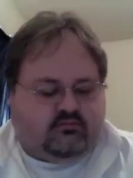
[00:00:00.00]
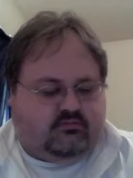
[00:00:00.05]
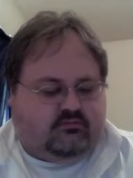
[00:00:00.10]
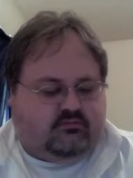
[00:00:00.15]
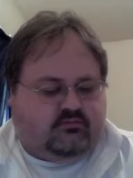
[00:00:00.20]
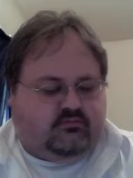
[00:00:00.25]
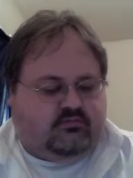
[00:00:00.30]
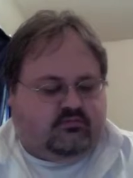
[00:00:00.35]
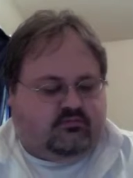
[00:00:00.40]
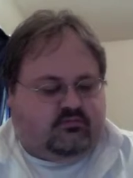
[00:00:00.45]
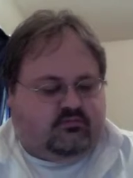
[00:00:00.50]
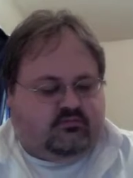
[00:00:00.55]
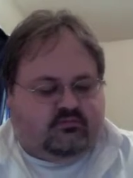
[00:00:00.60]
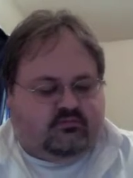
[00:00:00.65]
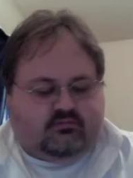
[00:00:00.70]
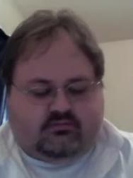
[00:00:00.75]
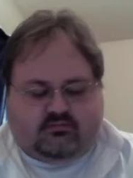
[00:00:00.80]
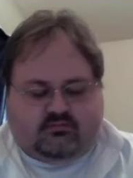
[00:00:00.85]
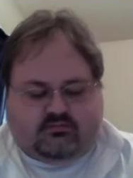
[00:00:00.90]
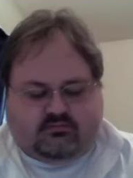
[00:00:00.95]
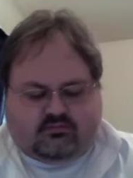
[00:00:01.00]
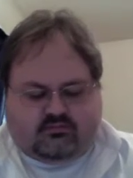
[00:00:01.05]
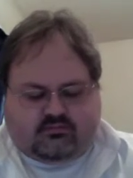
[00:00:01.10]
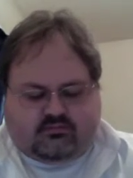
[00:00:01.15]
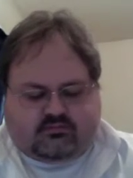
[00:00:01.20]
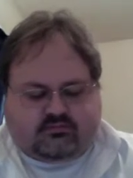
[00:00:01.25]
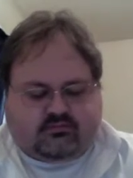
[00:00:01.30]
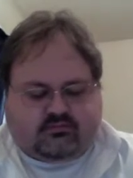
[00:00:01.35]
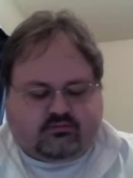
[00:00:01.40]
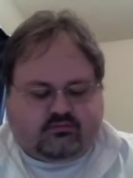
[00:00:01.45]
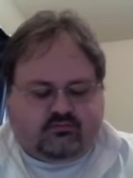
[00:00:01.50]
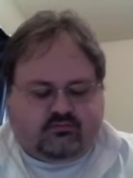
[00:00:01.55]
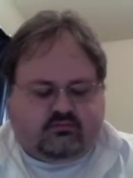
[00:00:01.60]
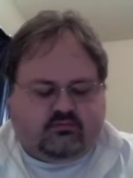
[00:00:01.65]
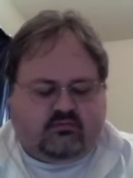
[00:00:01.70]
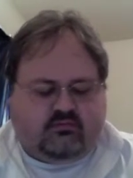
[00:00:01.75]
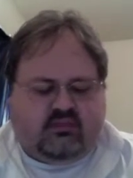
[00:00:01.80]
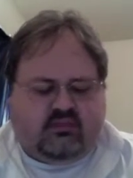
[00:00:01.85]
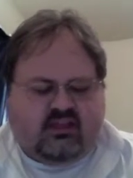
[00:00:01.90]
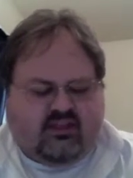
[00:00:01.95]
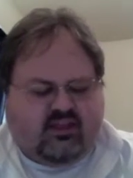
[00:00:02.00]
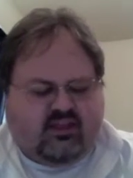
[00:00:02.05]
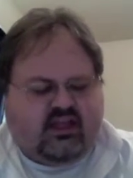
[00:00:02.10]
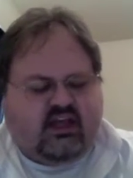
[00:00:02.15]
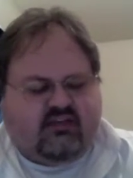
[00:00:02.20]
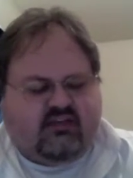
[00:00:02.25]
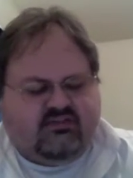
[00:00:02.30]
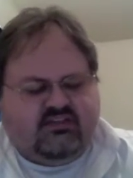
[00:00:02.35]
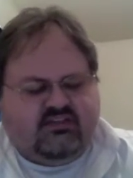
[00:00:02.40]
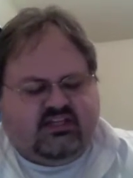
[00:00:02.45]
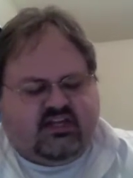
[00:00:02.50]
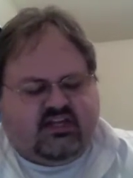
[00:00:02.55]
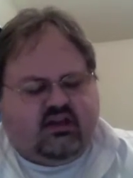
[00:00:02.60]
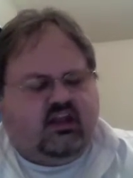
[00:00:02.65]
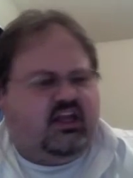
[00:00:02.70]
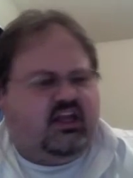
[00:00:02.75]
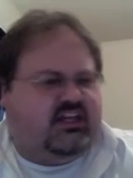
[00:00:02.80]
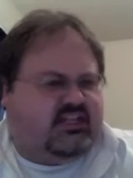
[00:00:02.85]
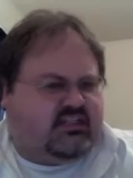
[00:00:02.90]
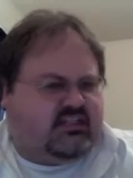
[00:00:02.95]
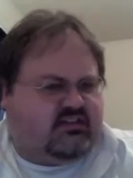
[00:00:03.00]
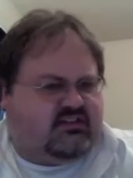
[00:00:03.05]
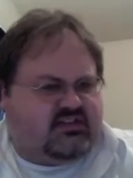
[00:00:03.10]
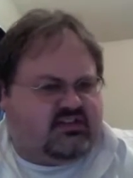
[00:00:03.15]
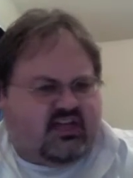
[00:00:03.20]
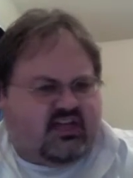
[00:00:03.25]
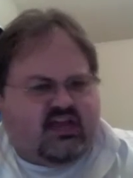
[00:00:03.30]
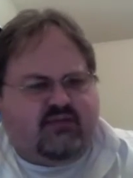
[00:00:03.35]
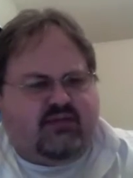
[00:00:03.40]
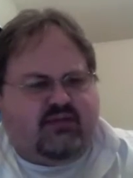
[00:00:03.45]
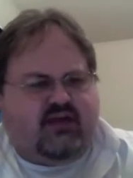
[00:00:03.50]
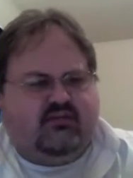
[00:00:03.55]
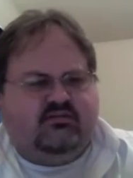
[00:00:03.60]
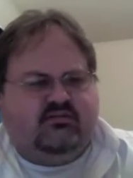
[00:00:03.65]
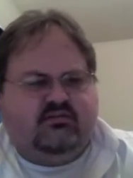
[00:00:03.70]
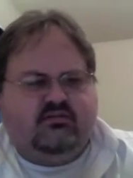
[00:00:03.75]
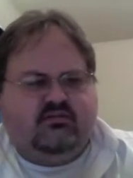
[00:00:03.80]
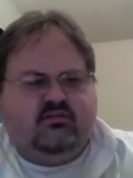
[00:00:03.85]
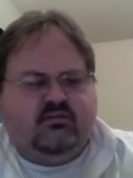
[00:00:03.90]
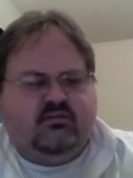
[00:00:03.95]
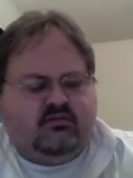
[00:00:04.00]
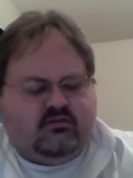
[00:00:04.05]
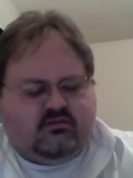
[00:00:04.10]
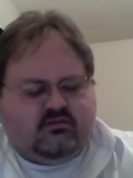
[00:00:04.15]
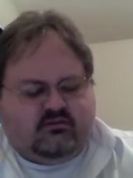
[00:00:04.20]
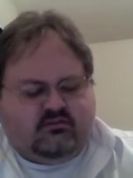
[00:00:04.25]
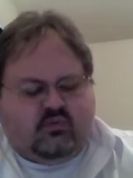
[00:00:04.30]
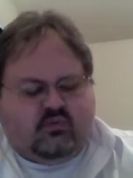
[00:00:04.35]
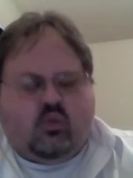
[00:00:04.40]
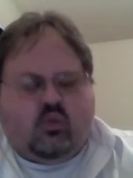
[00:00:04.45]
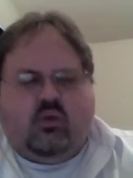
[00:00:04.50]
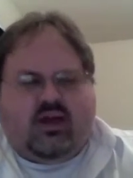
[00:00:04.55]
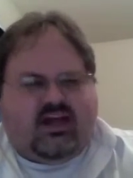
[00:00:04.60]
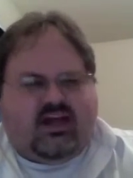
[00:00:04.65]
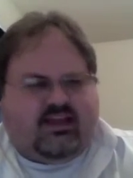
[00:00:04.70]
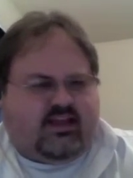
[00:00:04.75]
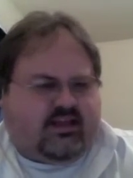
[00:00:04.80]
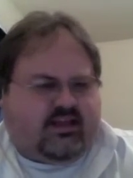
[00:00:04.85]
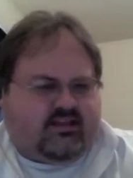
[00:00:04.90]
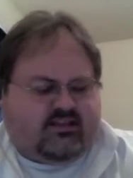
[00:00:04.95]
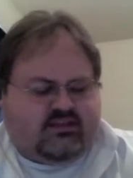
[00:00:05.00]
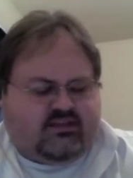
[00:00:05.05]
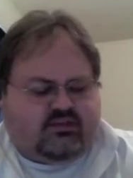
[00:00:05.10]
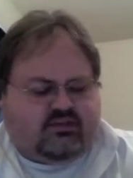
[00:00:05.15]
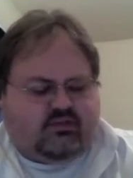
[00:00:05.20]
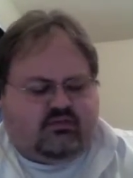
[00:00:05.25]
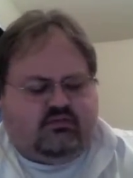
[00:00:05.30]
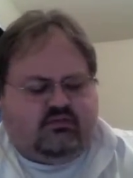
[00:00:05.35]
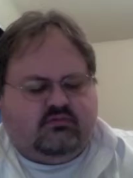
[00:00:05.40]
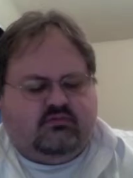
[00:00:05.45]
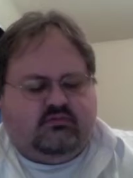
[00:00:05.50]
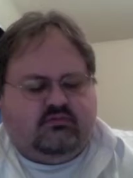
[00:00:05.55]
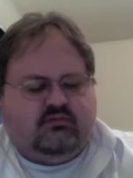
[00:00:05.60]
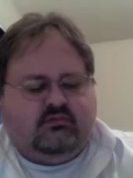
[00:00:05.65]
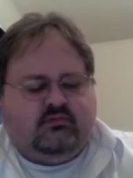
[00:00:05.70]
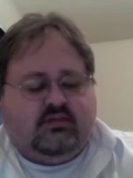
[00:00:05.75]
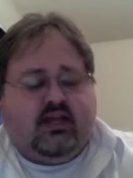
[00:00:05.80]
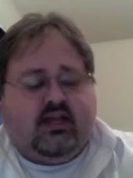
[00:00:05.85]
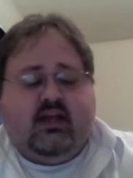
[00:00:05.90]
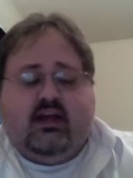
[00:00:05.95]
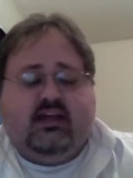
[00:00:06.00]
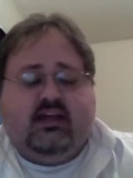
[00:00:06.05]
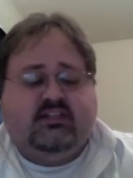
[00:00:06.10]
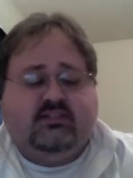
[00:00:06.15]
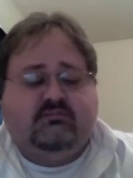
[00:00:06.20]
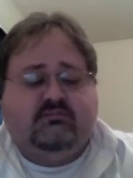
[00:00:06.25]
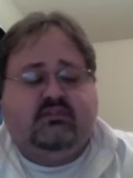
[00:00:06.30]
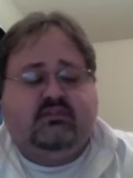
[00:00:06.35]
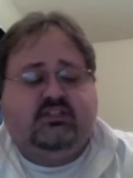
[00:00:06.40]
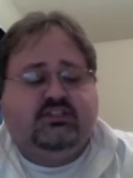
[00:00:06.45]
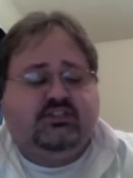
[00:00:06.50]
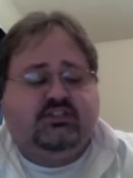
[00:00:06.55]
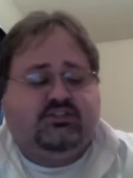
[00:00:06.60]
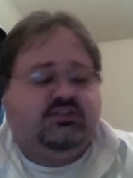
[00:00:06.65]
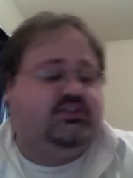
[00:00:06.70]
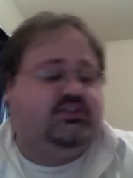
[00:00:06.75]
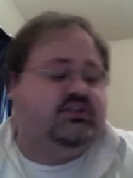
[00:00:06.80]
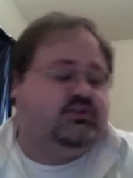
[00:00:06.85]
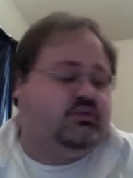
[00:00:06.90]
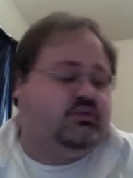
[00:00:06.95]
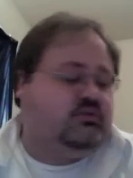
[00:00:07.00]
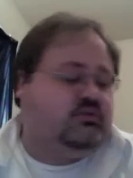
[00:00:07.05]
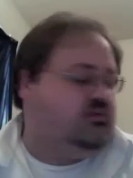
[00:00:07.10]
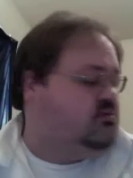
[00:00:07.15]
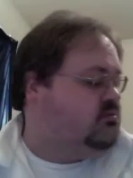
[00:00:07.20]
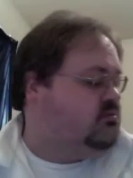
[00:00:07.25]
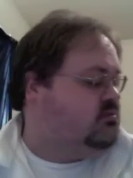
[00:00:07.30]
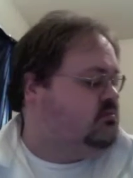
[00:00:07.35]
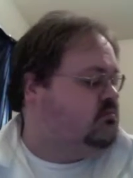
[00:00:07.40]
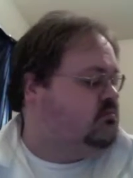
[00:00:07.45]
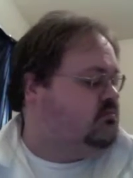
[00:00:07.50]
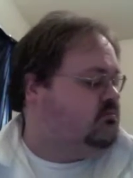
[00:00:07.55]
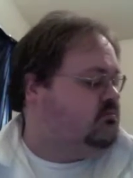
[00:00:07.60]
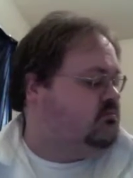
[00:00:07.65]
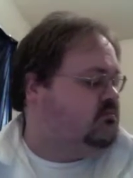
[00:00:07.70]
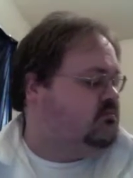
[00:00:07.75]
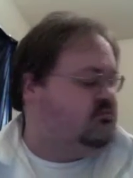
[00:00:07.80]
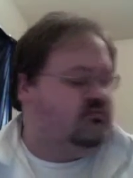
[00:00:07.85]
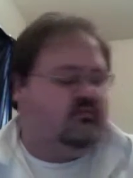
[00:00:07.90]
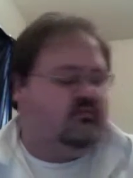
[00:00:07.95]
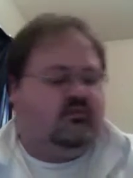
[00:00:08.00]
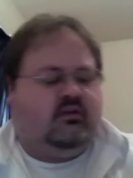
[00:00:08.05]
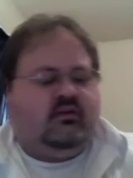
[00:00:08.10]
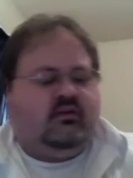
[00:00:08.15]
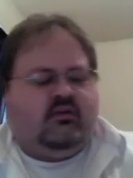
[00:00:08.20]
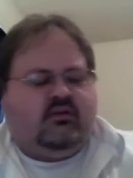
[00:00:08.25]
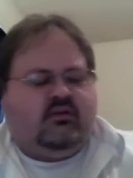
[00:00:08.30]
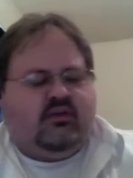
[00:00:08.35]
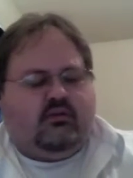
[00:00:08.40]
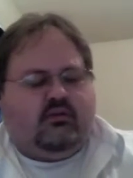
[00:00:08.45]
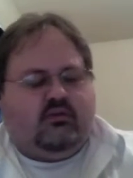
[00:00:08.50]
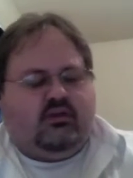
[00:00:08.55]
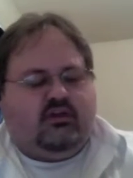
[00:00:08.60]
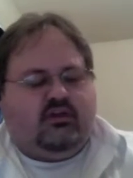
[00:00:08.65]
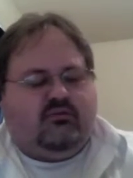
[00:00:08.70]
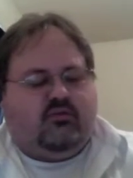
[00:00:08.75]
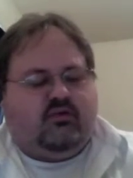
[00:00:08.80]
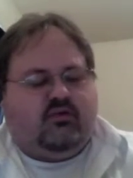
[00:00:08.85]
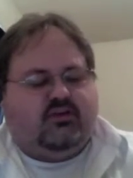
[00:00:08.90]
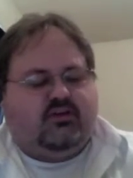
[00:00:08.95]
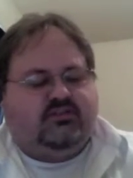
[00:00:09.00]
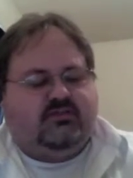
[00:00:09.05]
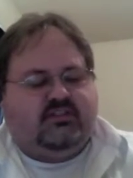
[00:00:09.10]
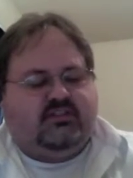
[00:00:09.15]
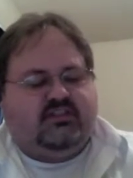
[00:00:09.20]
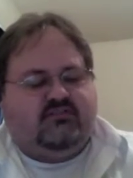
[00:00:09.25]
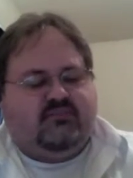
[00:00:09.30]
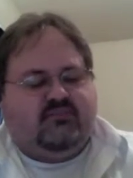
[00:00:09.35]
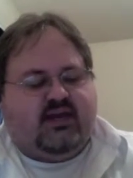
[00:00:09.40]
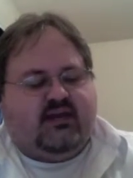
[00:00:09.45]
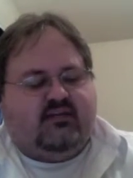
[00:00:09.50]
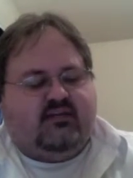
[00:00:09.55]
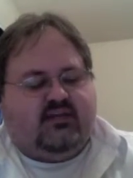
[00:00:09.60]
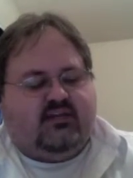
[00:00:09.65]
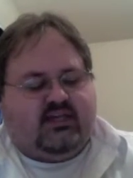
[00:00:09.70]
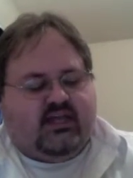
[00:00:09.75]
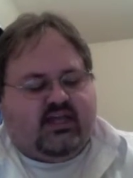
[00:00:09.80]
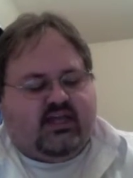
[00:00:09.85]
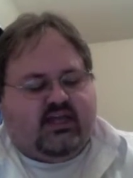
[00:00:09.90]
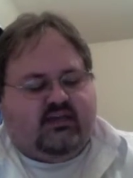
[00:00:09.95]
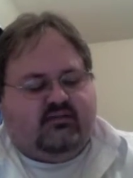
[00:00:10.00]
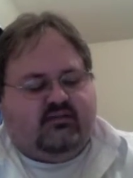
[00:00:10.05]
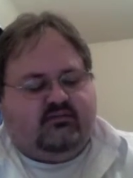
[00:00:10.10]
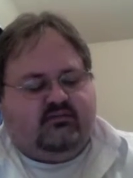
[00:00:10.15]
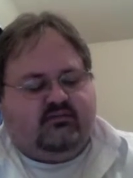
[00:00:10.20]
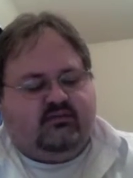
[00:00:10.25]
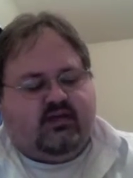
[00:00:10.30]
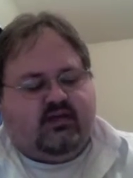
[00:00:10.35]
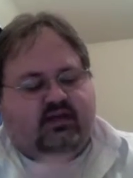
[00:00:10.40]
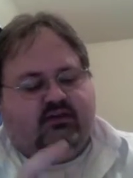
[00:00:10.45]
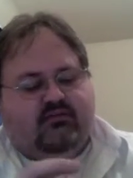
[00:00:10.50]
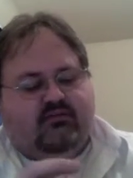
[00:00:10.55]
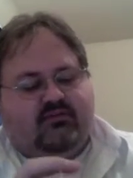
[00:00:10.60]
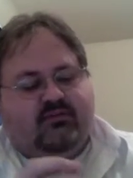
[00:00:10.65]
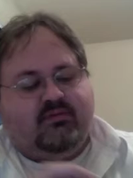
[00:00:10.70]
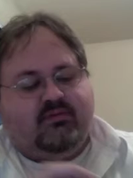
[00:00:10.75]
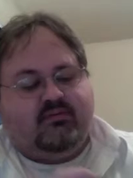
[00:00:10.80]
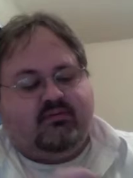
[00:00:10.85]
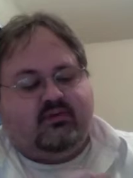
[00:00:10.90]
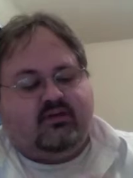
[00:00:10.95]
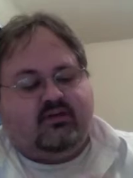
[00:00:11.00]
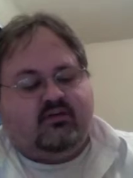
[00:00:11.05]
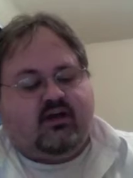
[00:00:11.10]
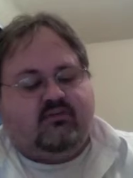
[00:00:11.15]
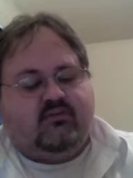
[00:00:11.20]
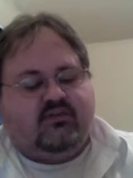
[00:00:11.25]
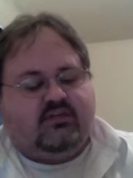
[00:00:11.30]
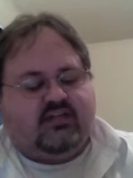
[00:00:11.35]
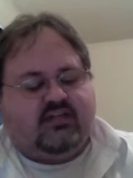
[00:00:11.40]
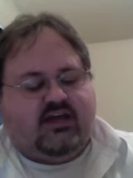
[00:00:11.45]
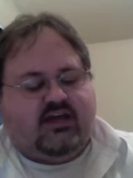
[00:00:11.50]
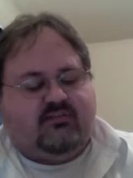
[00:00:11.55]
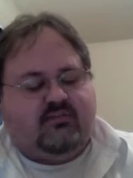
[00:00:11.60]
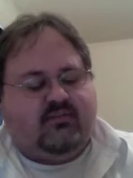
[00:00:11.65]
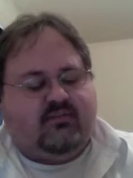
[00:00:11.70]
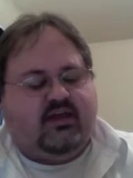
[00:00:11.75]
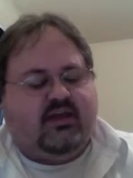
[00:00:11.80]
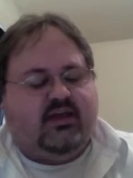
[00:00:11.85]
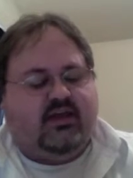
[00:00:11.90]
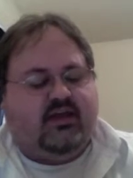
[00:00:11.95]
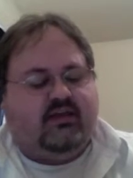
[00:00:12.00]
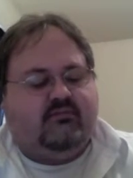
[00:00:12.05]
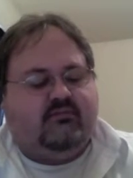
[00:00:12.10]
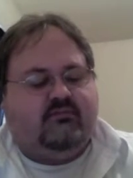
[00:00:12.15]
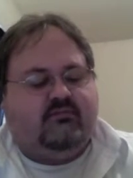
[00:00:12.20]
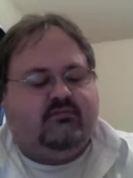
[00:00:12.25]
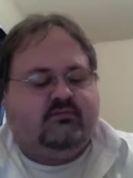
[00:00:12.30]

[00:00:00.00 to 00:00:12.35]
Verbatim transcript: I think I've said all I need to say about why I like this one. I simply just do. They were a little more expensive back in the day. I don't remember off the top of my head,